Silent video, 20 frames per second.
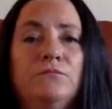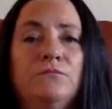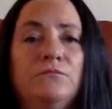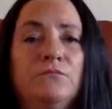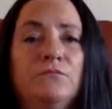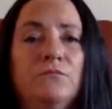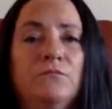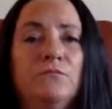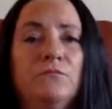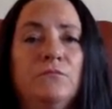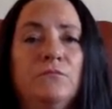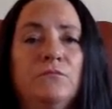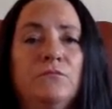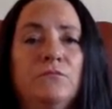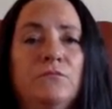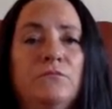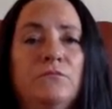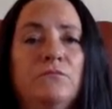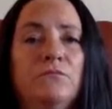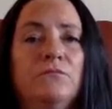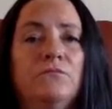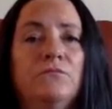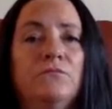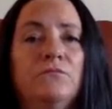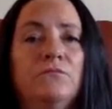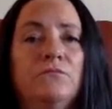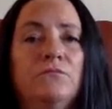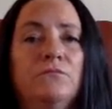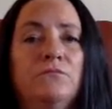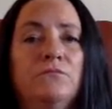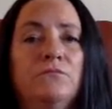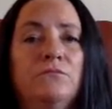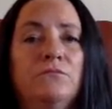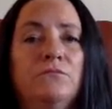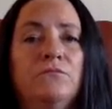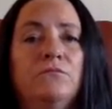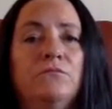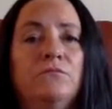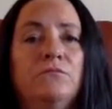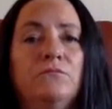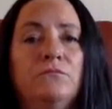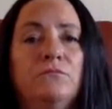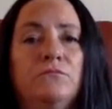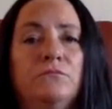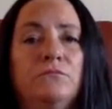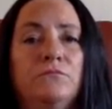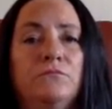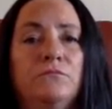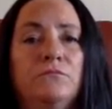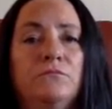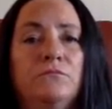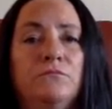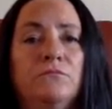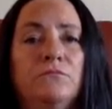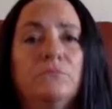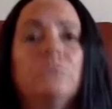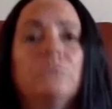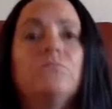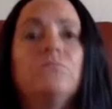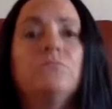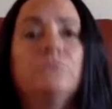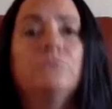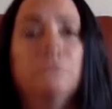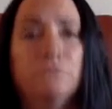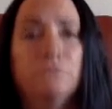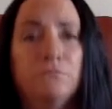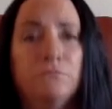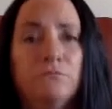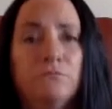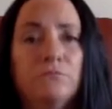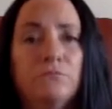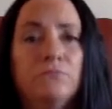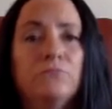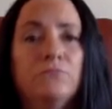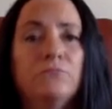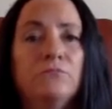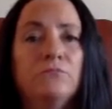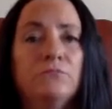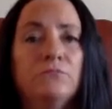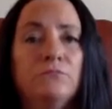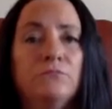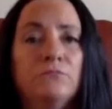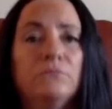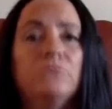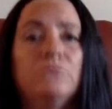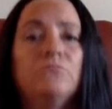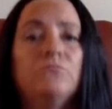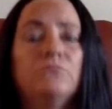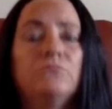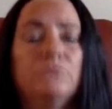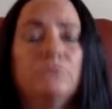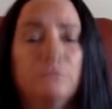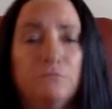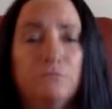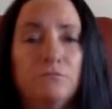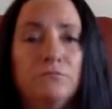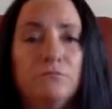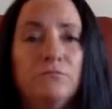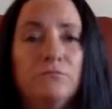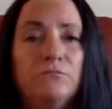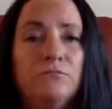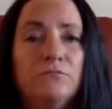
The person shown says nothing.